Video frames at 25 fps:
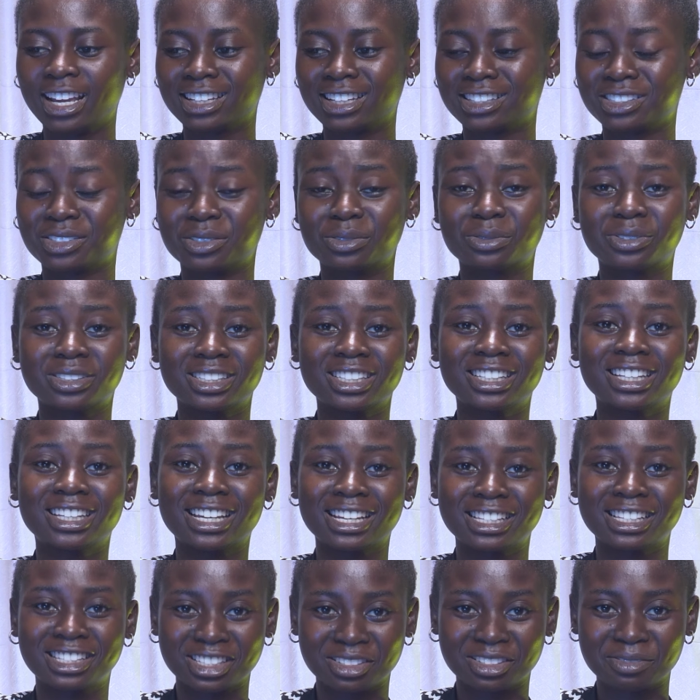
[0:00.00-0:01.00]
is really
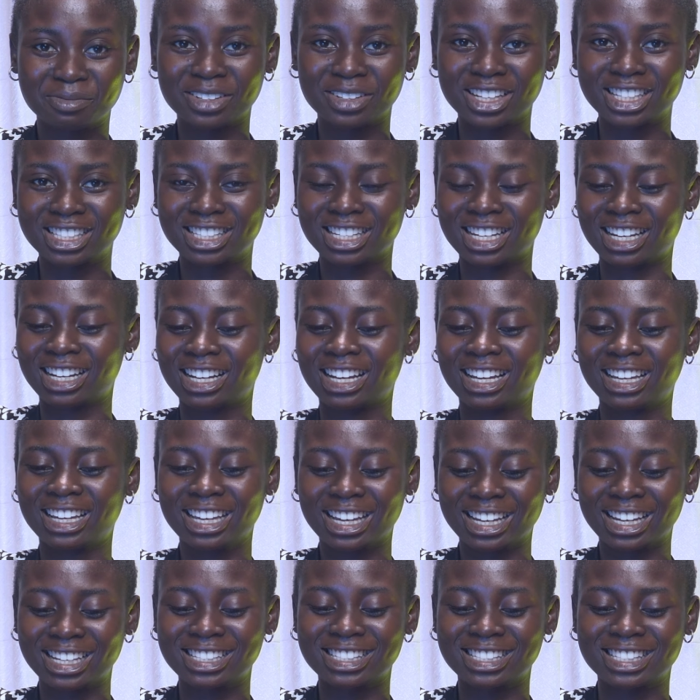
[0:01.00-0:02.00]
getting better,
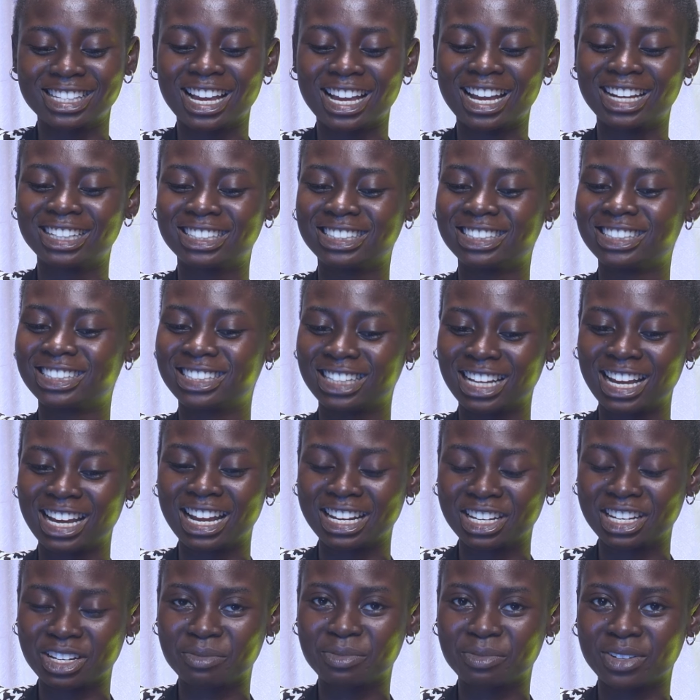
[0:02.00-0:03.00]
yes, and
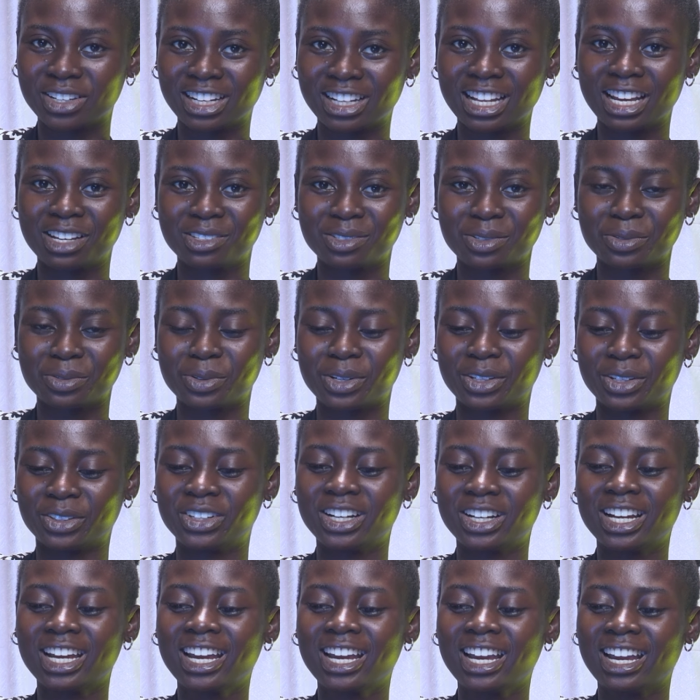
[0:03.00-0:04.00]
ANNABEL as
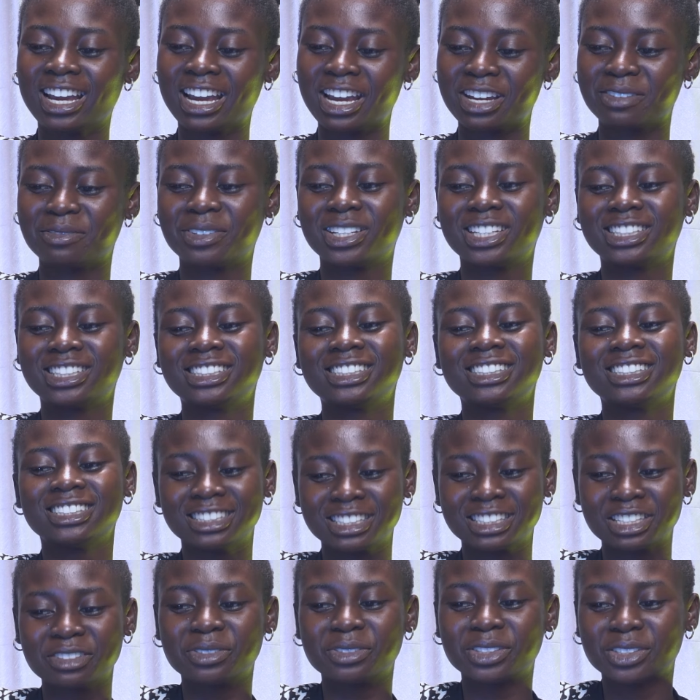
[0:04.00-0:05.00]
well. I mean,
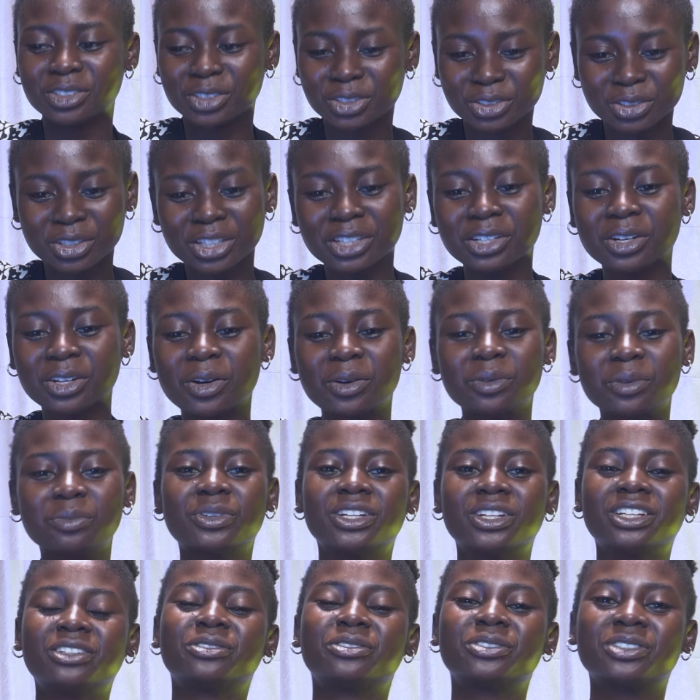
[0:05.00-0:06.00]
they've been showing
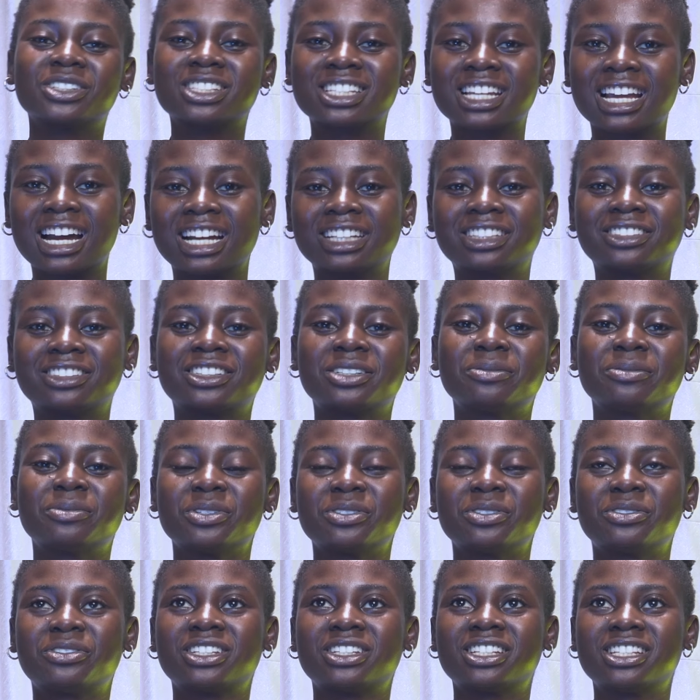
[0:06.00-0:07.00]
up in Ruth Kadri
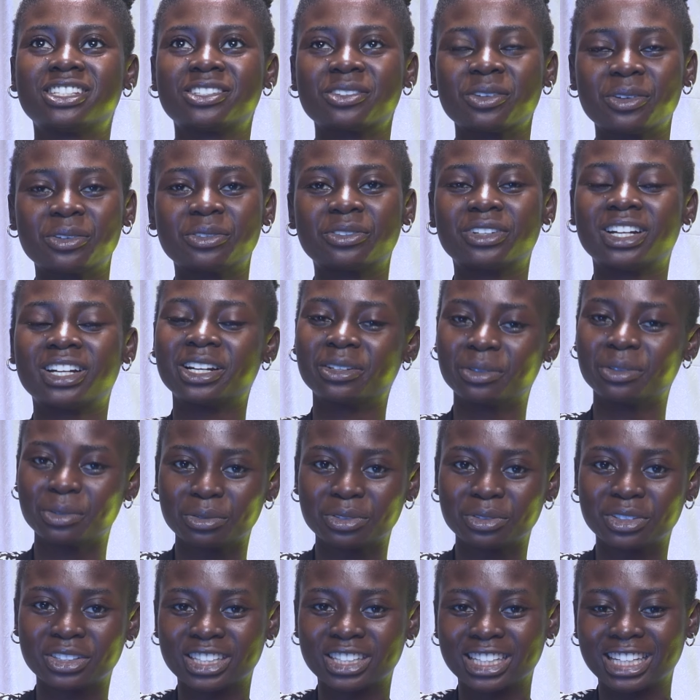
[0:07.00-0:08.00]
movies over and
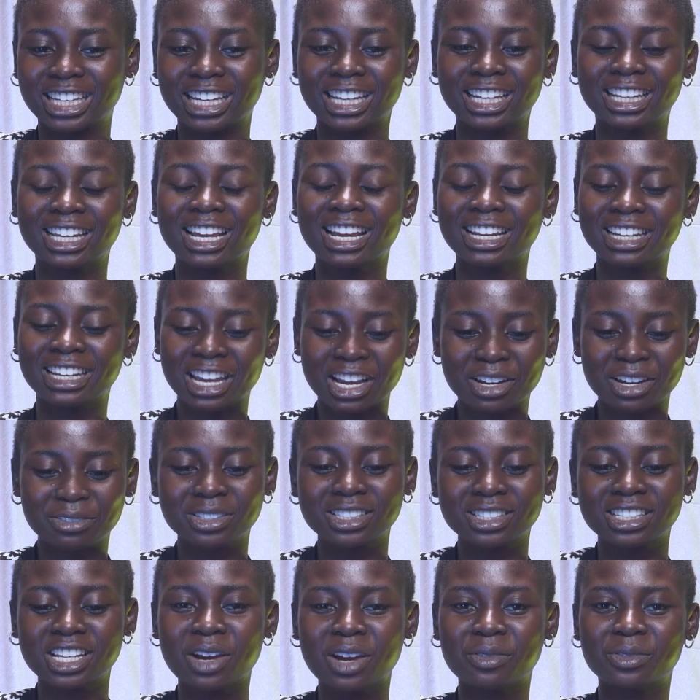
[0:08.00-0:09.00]
over again, and
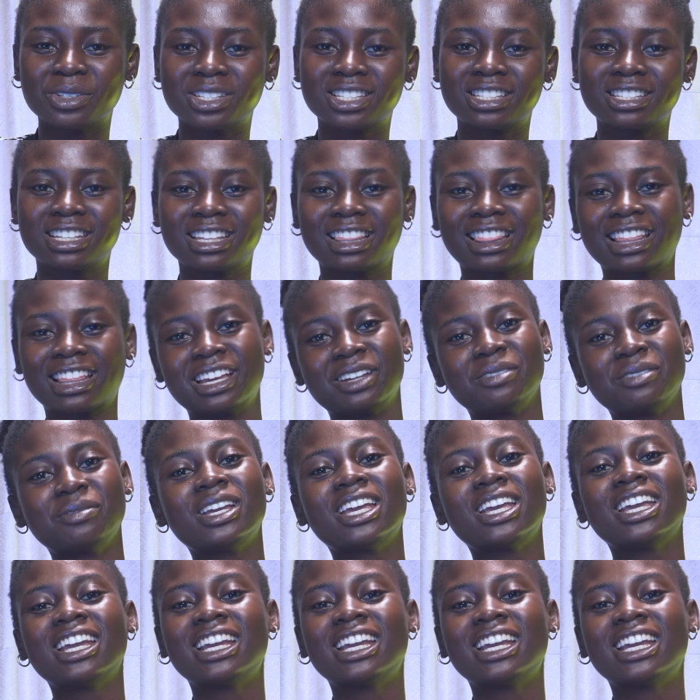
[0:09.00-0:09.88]
every time we see them,